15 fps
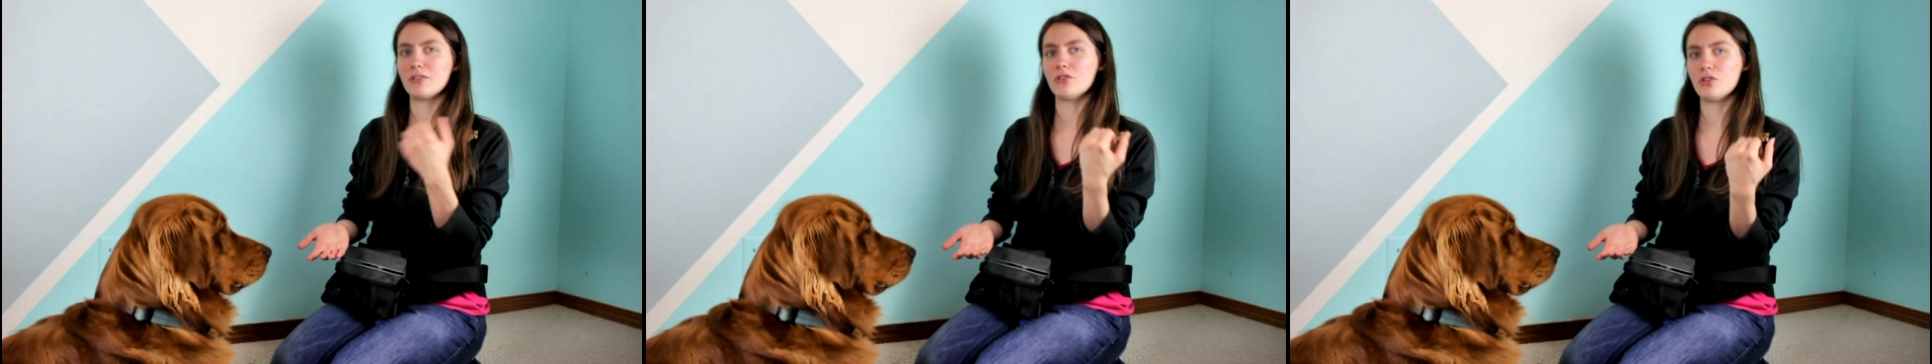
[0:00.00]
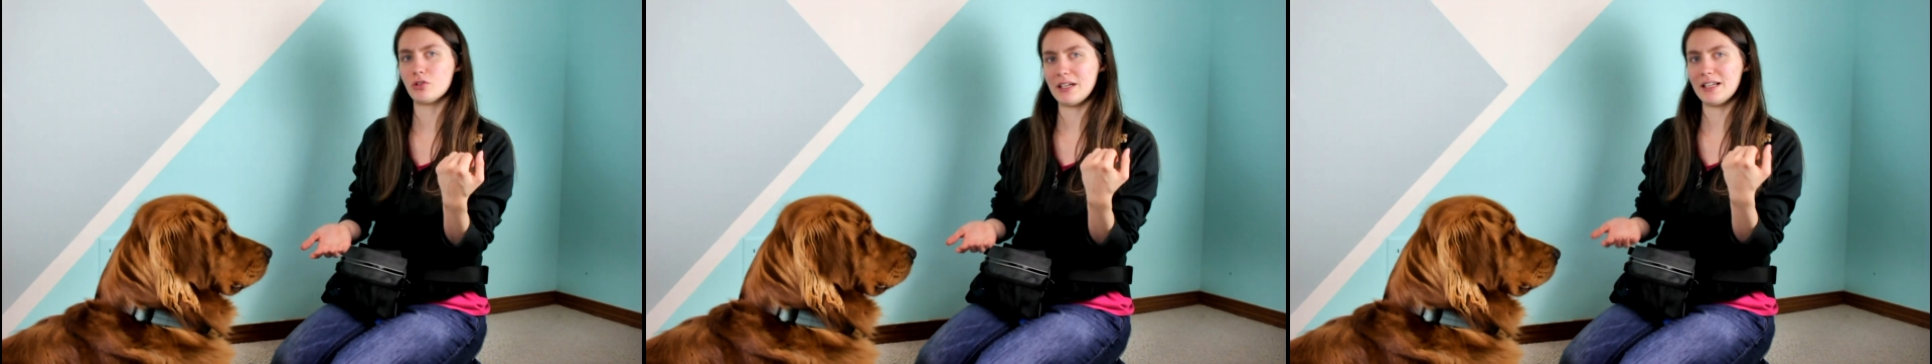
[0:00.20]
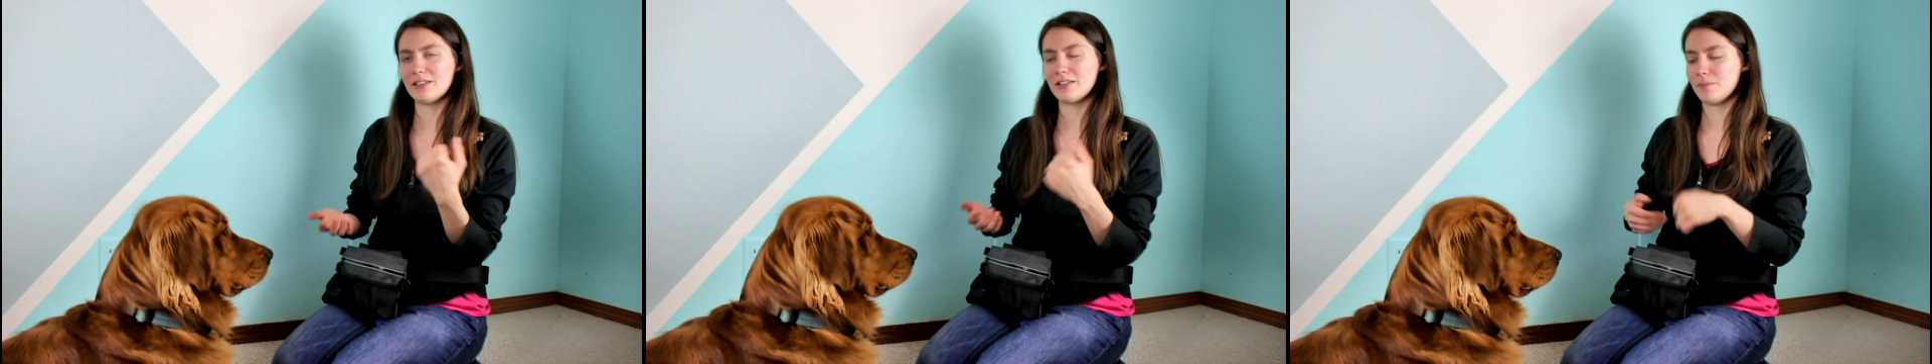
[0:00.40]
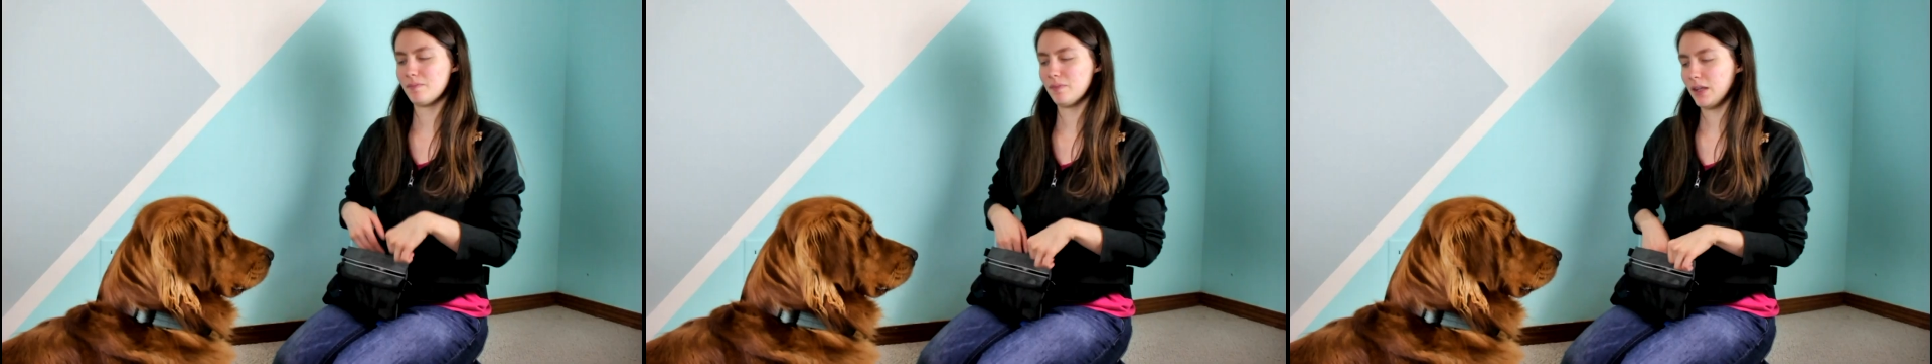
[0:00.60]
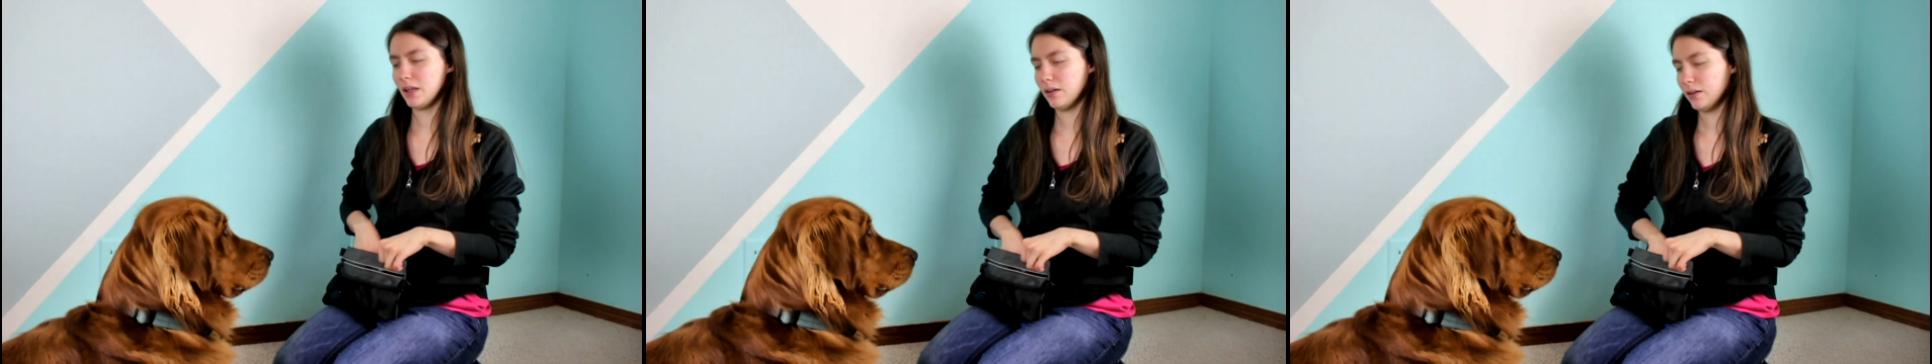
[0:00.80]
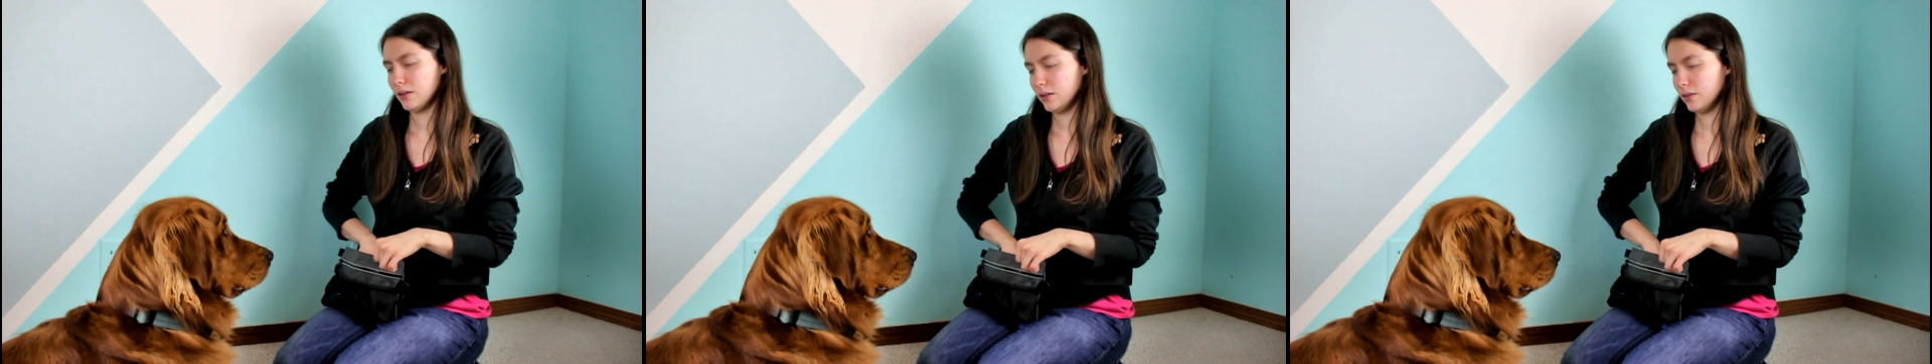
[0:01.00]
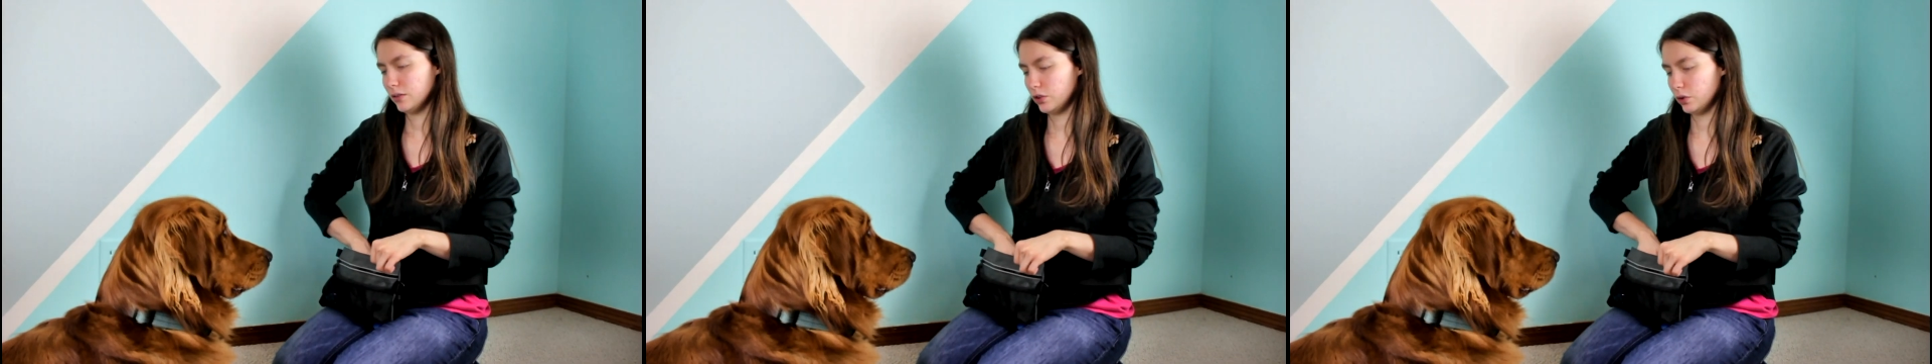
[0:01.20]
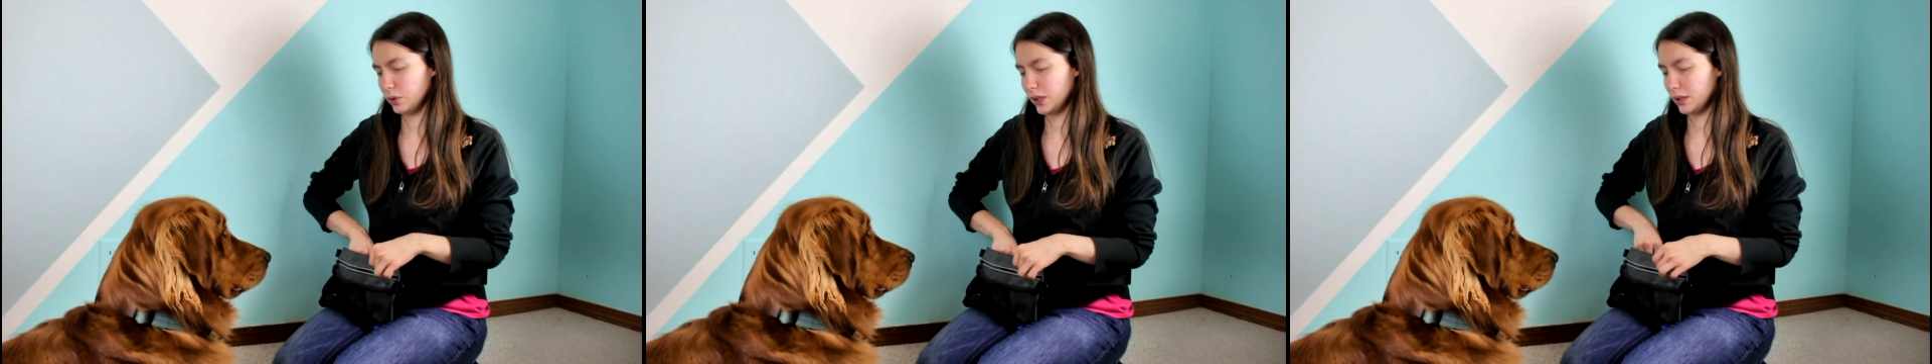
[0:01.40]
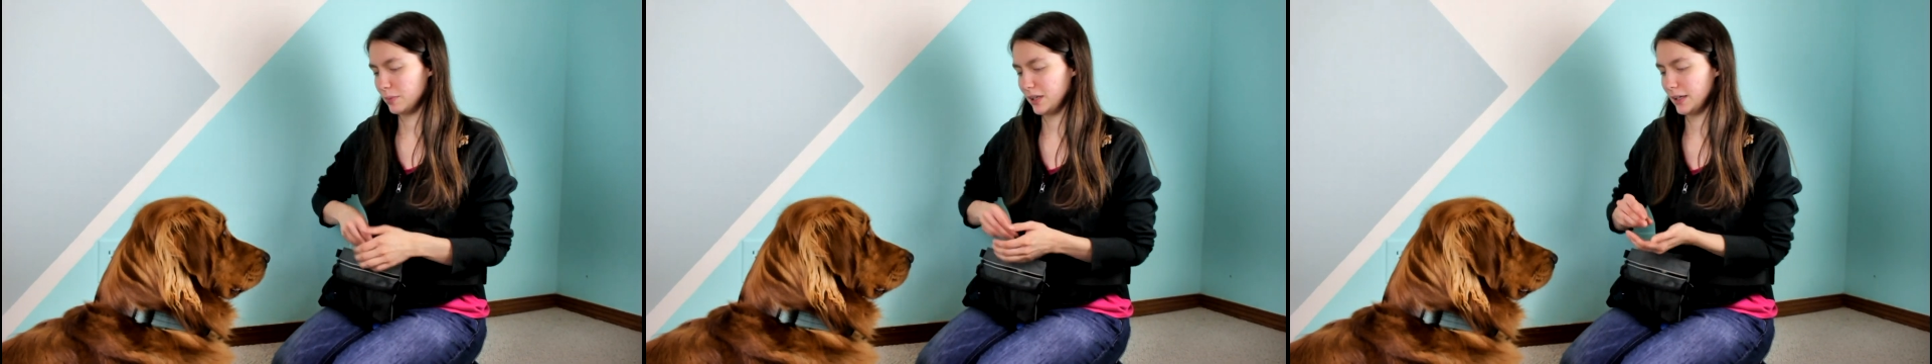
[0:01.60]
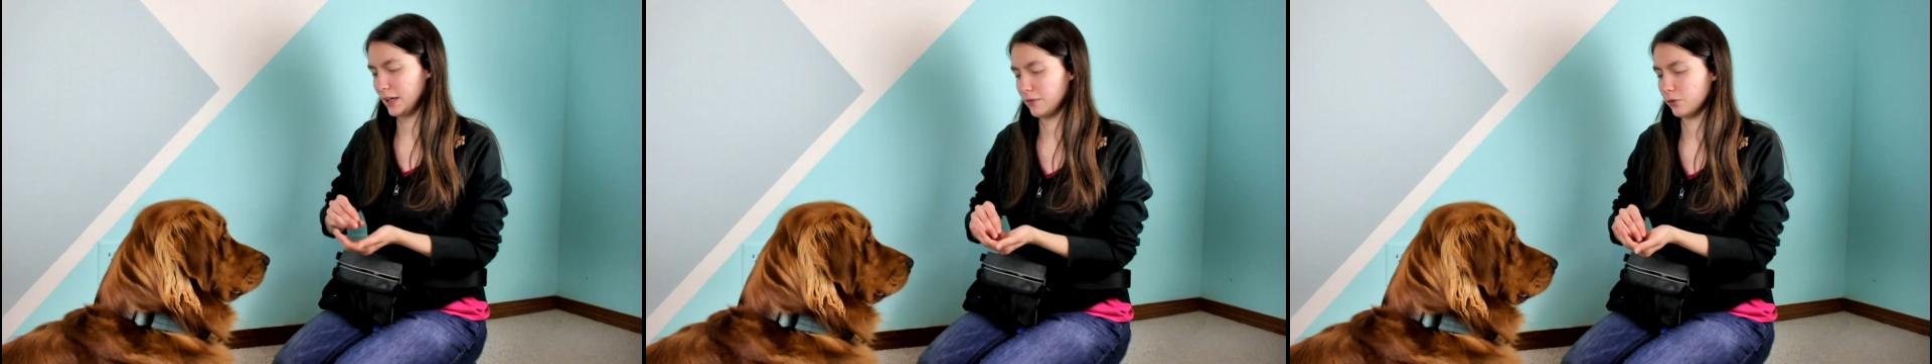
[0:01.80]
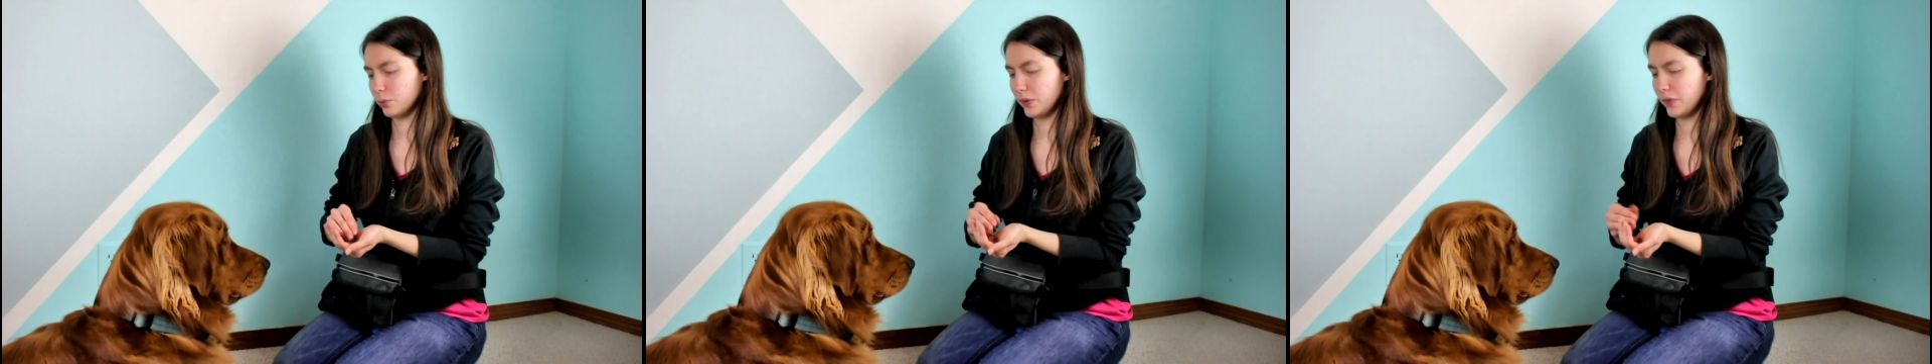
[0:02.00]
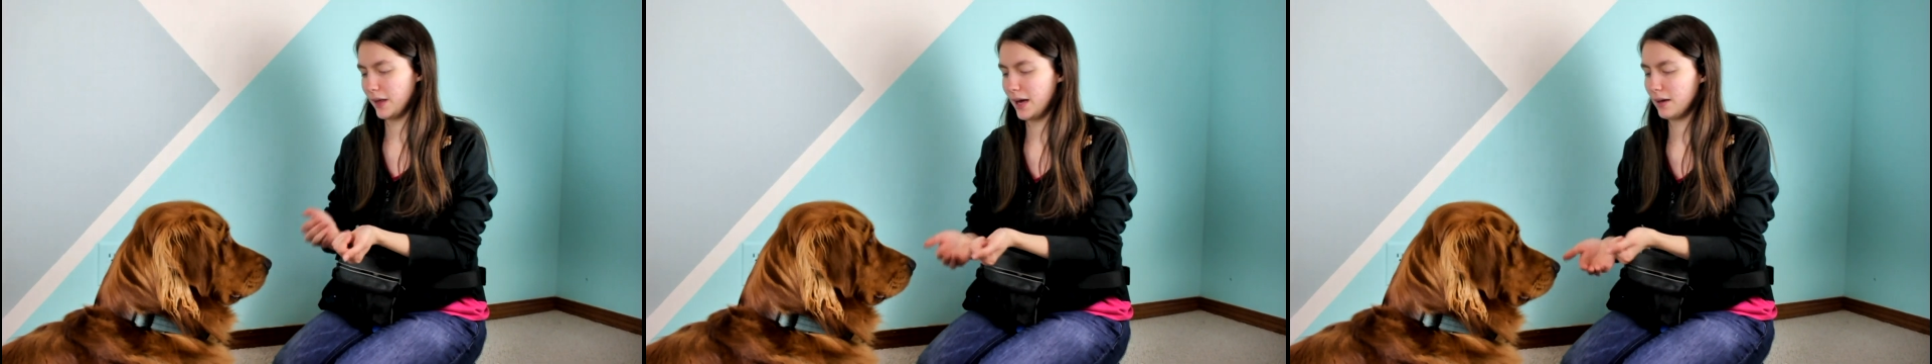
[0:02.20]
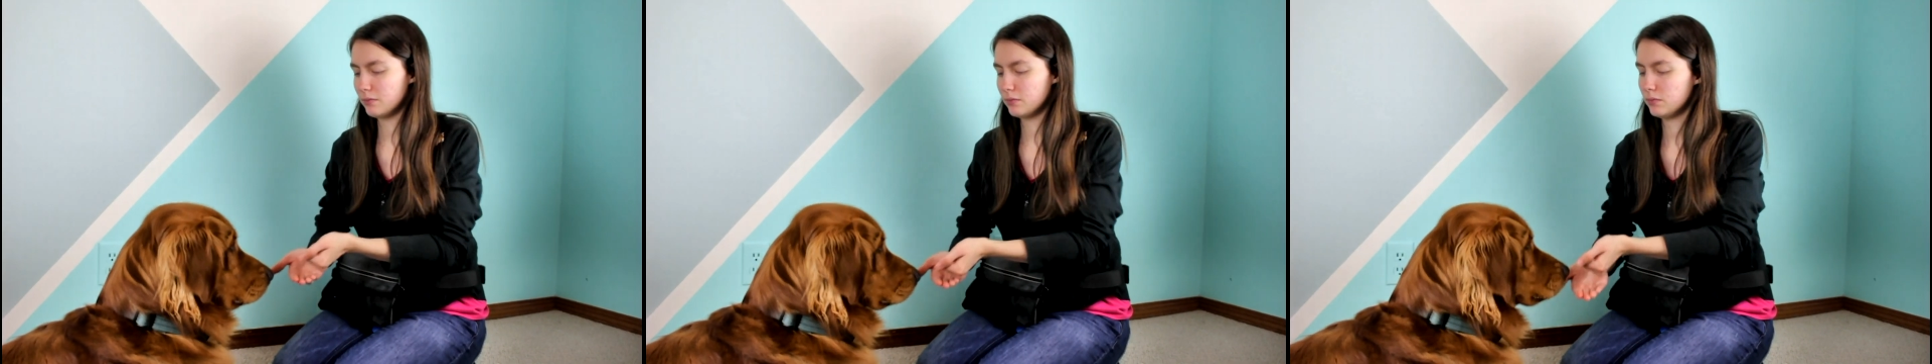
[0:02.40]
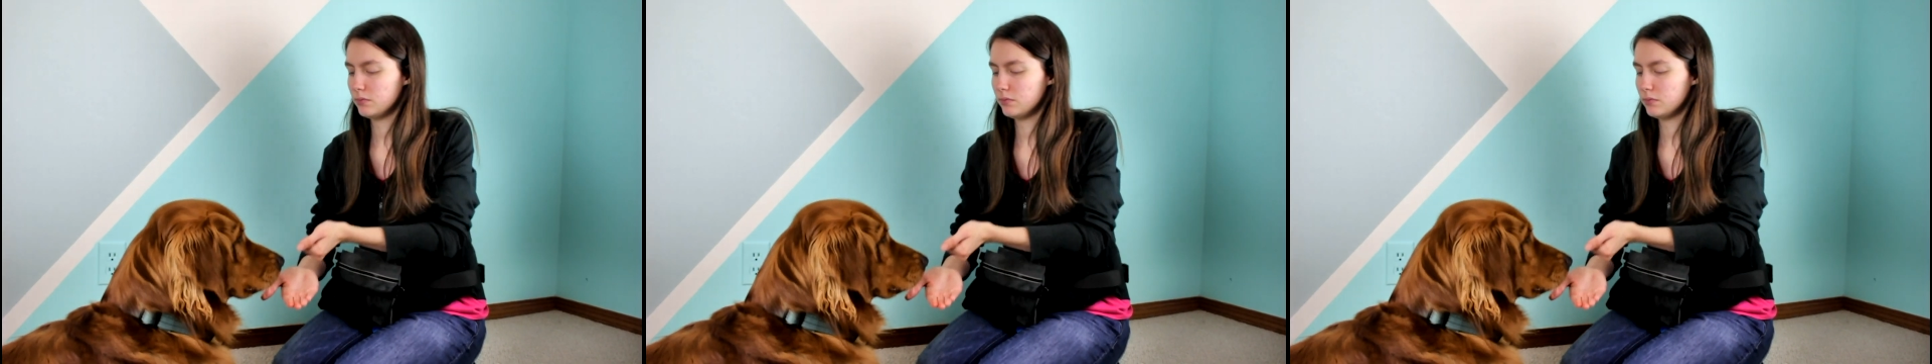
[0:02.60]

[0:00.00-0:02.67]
treat. So we're going to be careful with that.